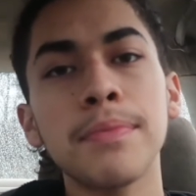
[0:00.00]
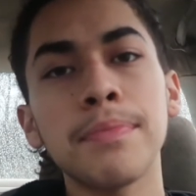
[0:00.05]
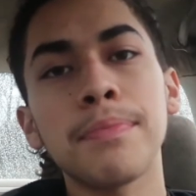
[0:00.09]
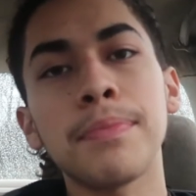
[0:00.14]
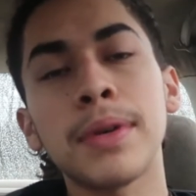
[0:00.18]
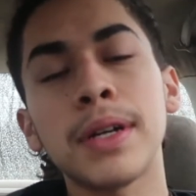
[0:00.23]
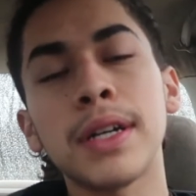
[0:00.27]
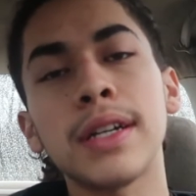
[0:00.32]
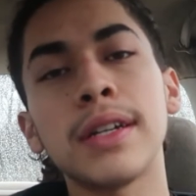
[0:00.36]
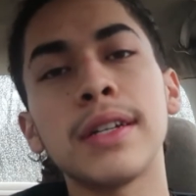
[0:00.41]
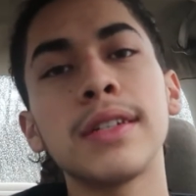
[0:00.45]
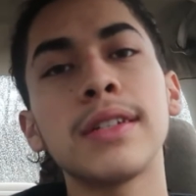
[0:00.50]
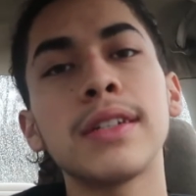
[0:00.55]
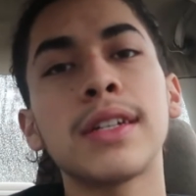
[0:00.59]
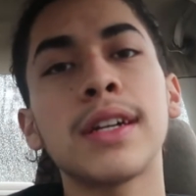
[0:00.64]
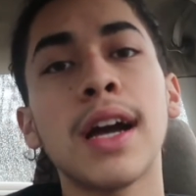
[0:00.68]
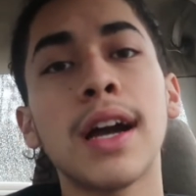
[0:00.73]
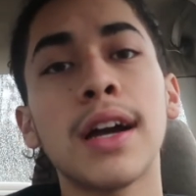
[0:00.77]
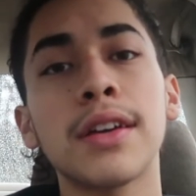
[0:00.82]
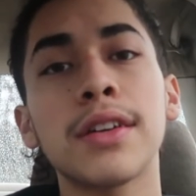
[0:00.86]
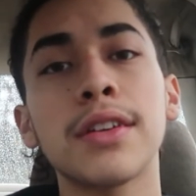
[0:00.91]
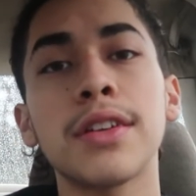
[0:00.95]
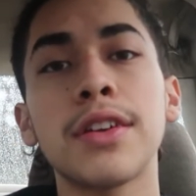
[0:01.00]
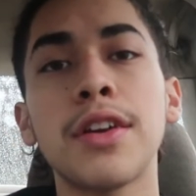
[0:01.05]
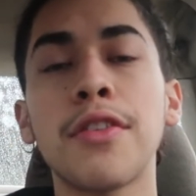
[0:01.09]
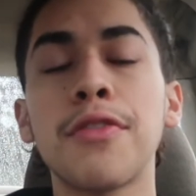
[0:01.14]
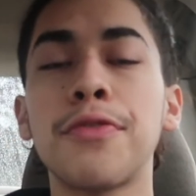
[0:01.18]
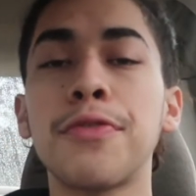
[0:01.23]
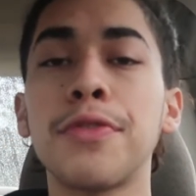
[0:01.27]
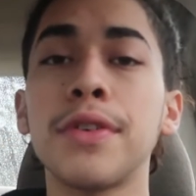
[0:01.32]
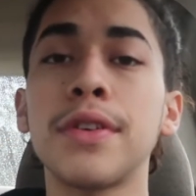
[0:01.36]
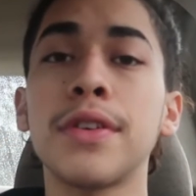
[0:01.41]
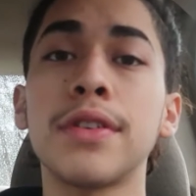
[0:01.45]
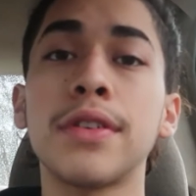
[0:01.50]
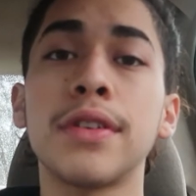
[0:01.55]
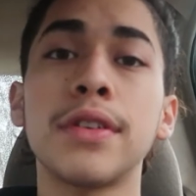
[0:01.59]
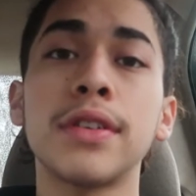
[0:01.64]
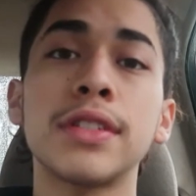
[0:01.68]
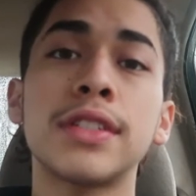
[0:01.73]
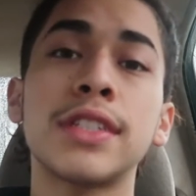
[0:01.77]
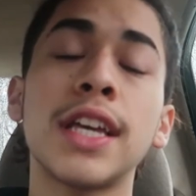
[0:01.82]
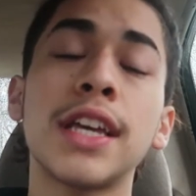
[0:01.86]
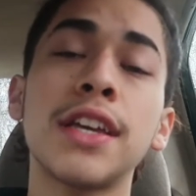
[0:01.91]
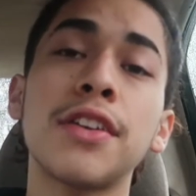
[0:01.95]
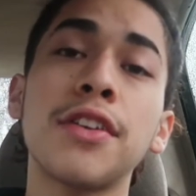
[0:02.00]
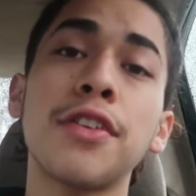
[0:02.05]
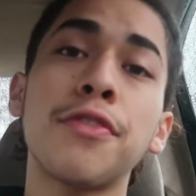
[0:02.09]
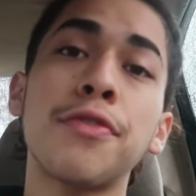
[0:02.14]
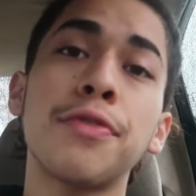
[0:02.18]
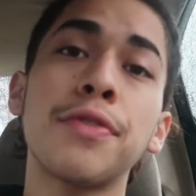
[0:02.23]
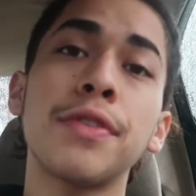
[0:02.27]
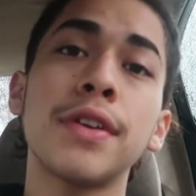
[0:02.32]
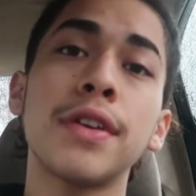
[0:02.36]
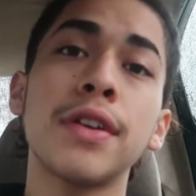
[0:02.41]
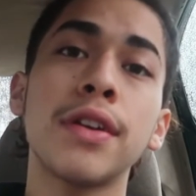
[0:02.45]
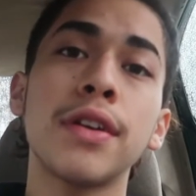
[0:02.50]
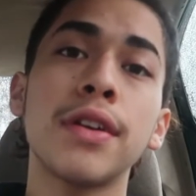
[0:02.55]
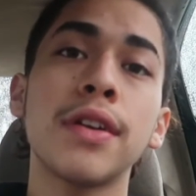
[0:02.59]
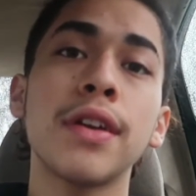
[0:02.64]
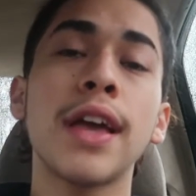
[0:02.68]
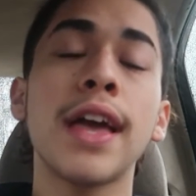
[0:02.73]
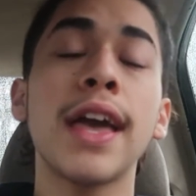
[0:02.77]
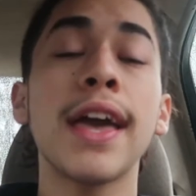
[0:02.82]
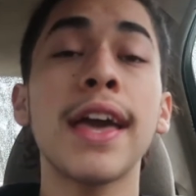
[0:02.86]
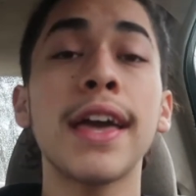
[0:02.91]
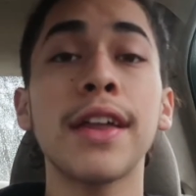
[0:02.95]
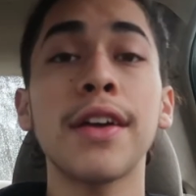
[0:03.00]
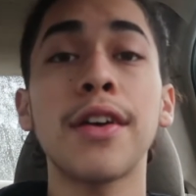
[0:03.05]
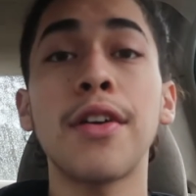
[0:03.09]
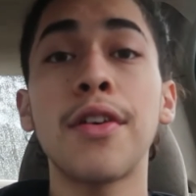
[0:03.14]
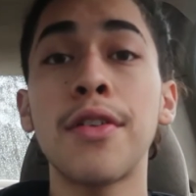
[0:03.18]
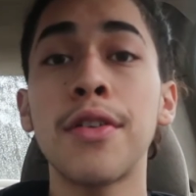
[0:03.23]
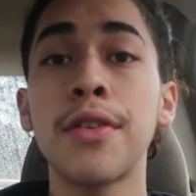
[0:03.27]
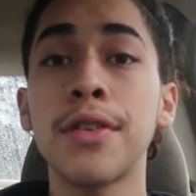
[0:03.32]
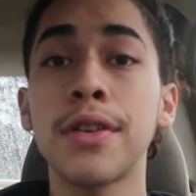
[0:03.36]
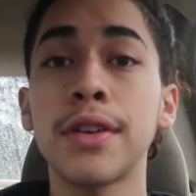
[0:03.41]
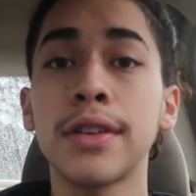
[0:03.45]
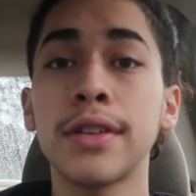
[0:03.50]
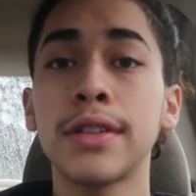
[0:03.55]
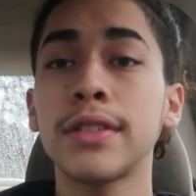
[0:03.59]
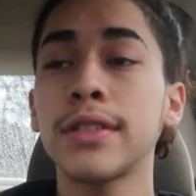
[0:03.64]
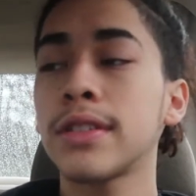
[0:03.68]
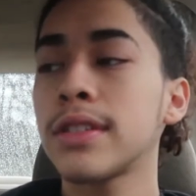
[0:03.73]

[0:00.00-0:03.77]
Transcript: But conquer your fear, take your fear head on,